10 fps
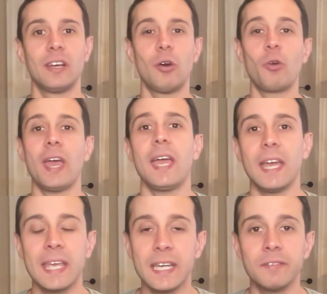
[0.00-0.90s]
Okay, I
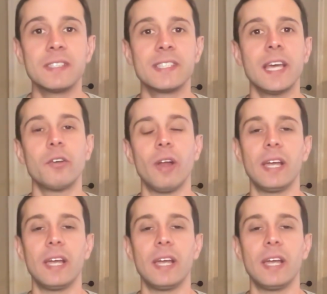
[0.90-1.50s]
can't even say it right.